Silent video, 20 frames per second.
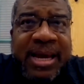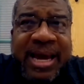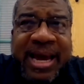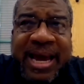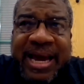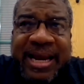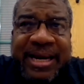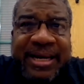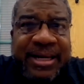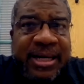
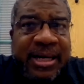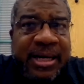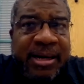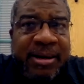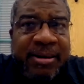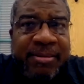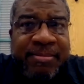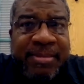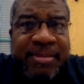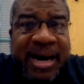And
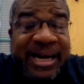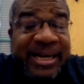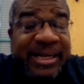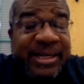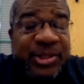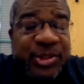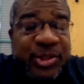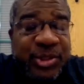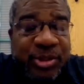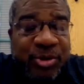I
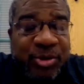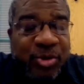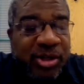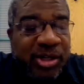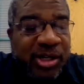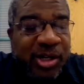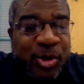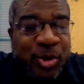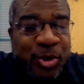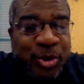can still
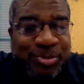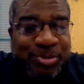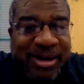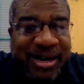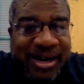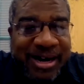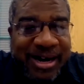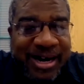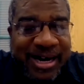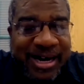close
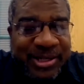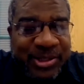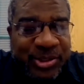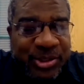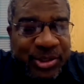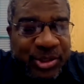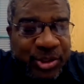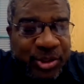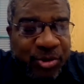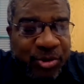my eyes
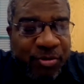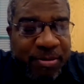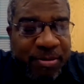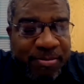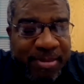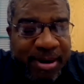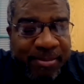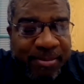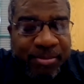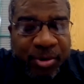and still
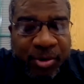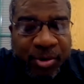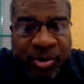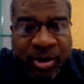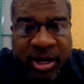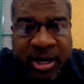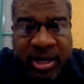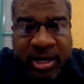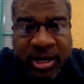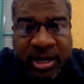remember
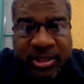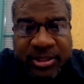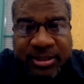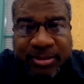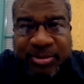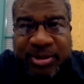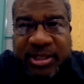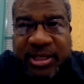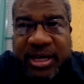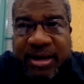
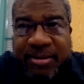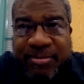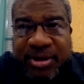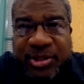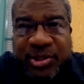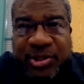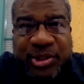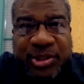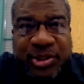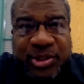some of the
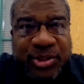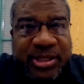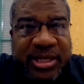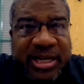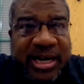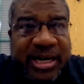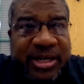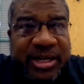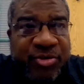images that I